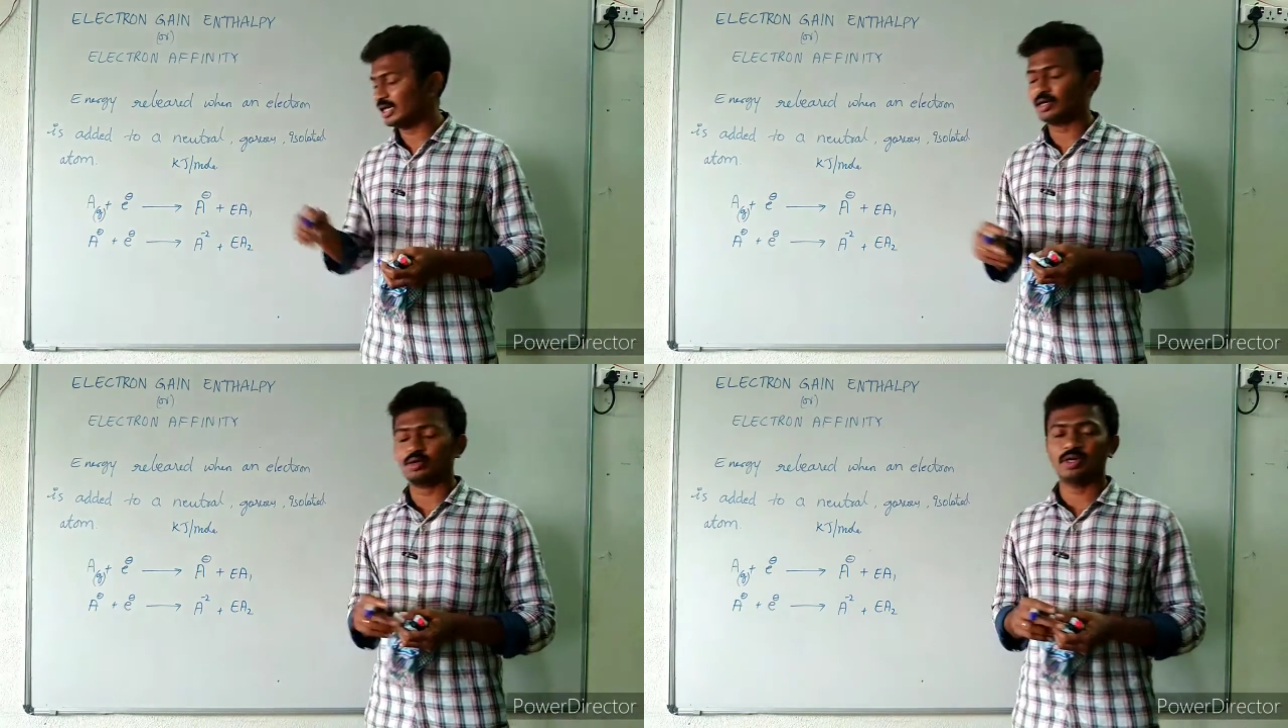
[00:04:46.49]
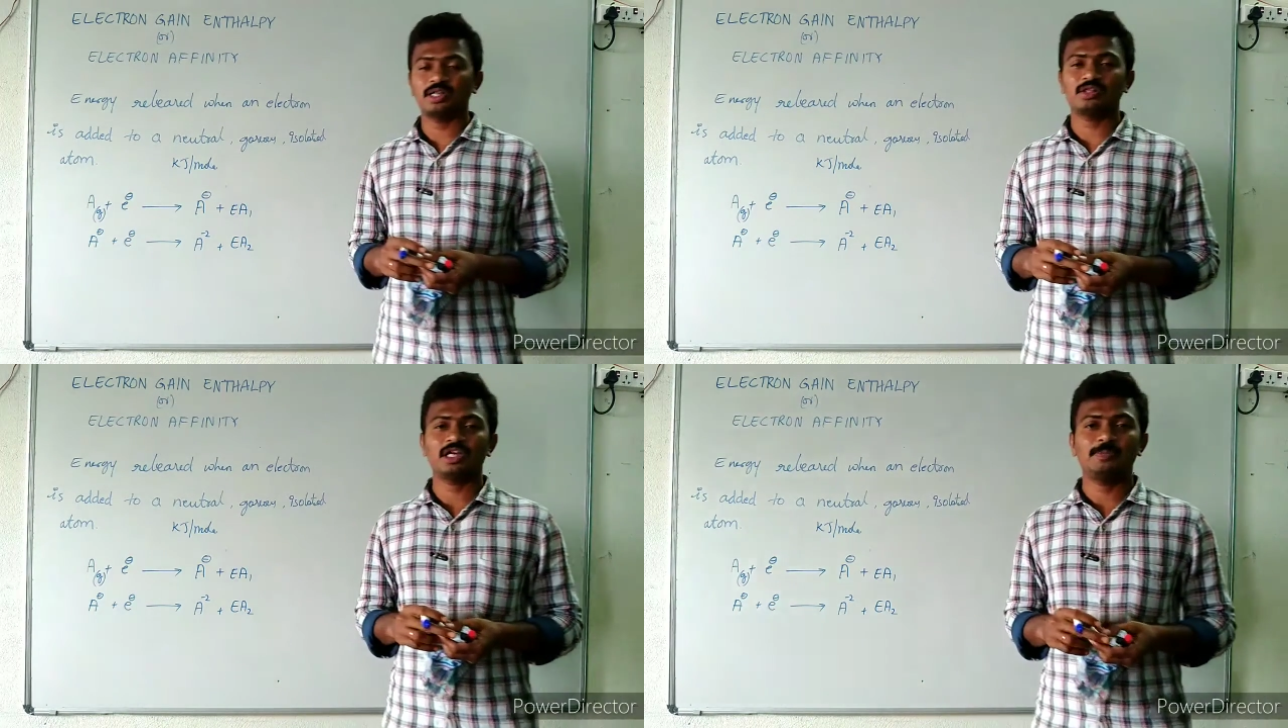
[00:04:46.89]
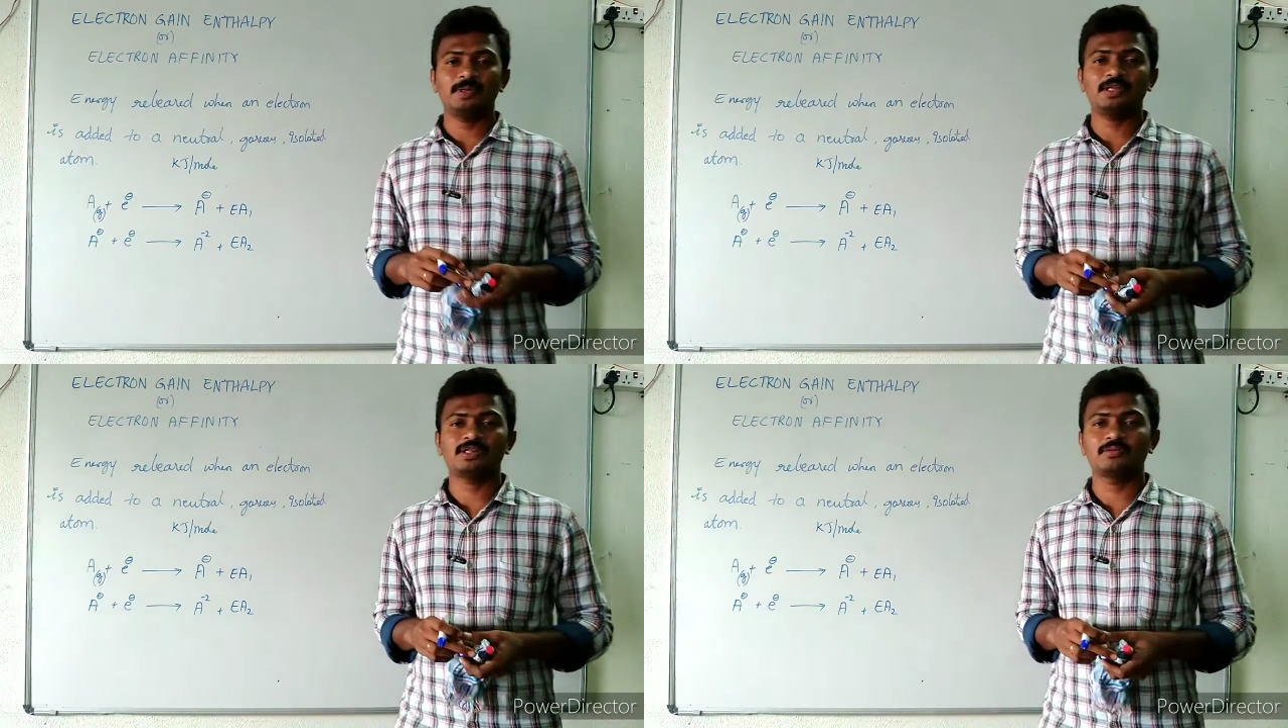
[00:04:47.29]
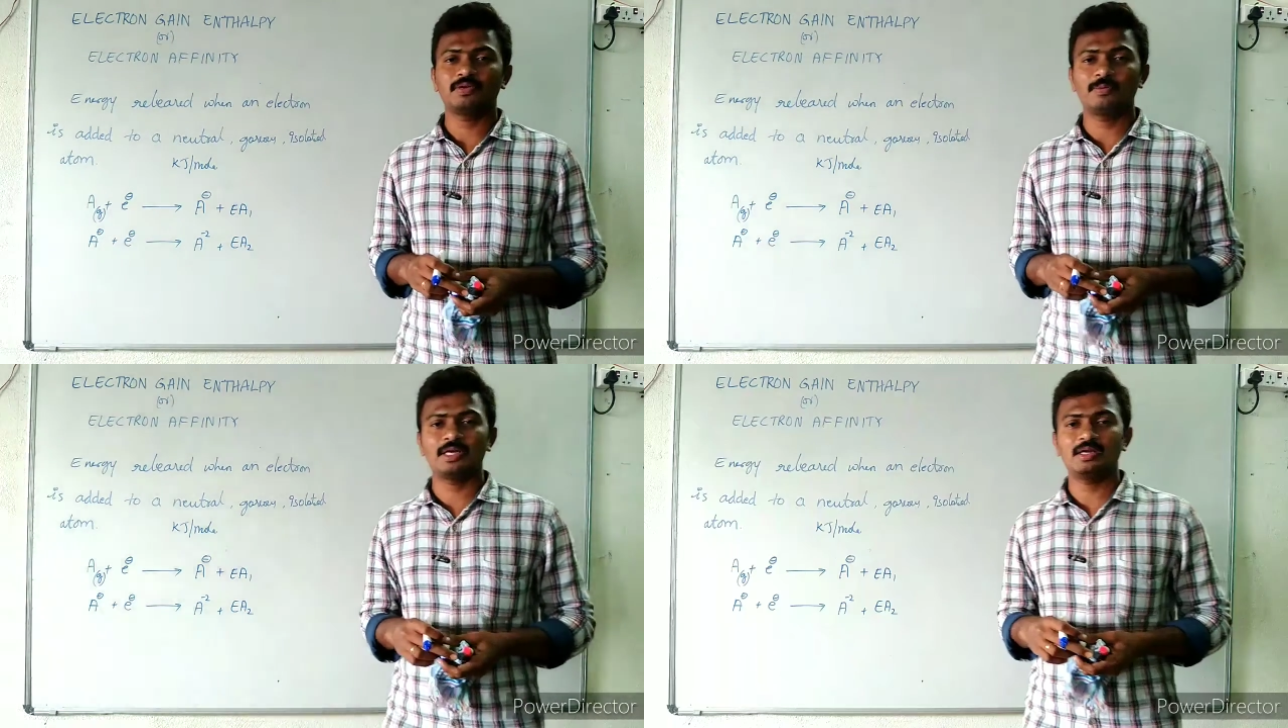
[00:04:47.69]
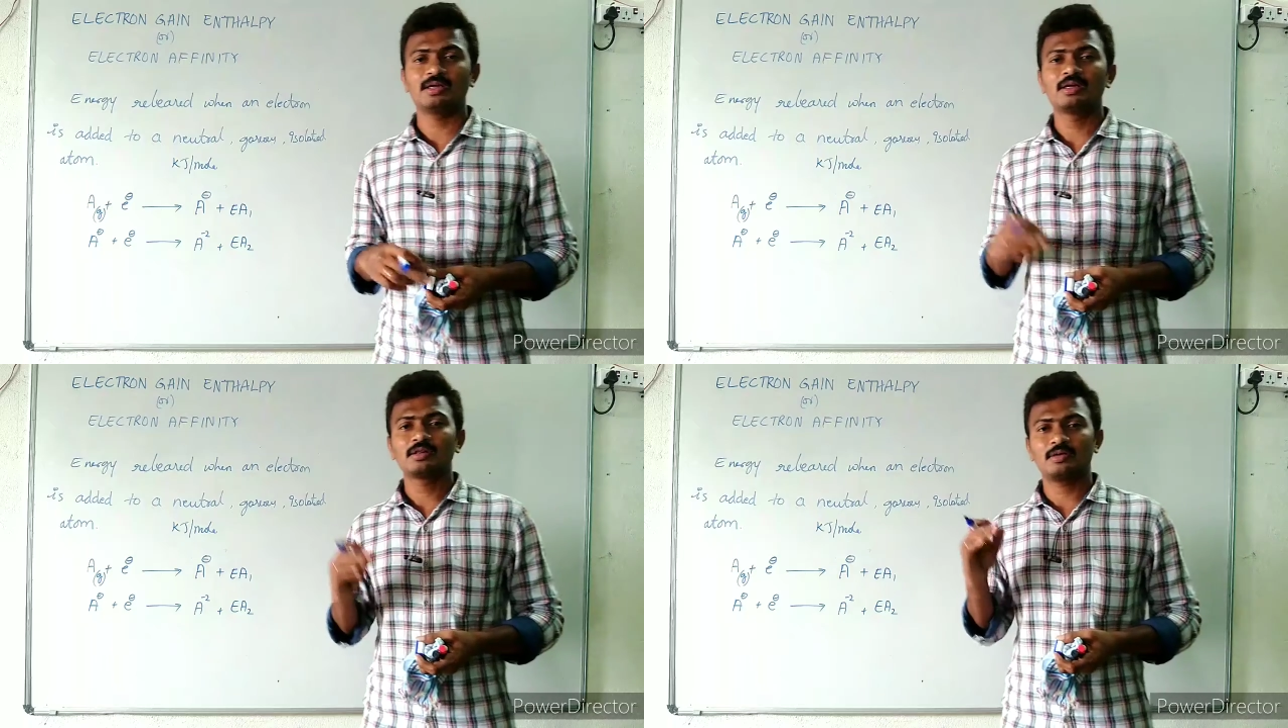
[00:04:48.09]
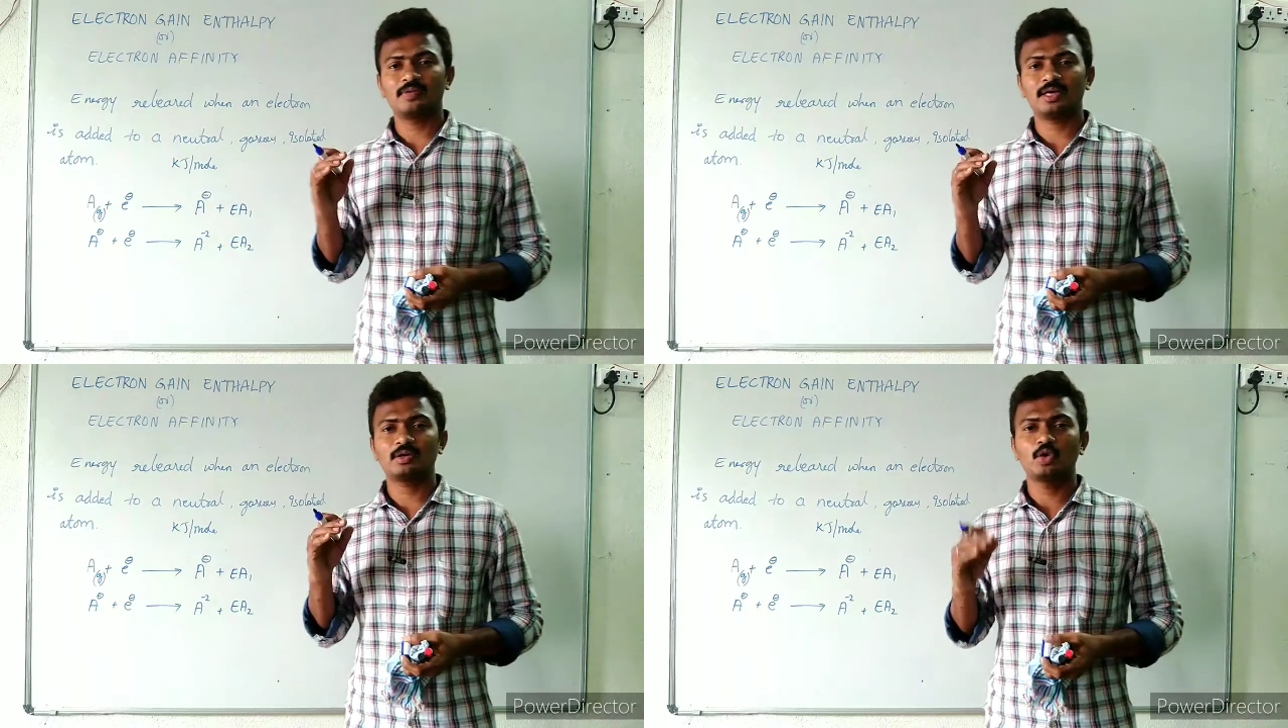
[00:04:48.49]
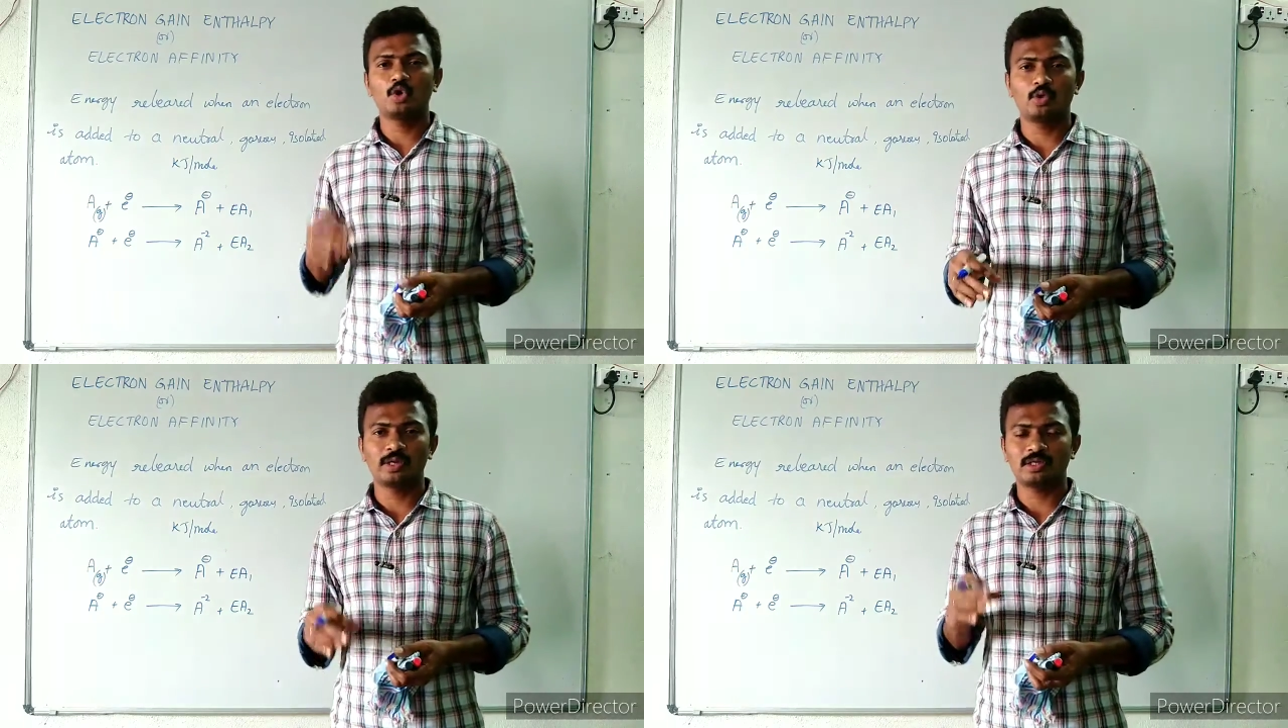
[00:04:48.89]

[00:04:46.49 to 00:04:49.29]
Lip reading: electron enthalpies will be somewhat lower.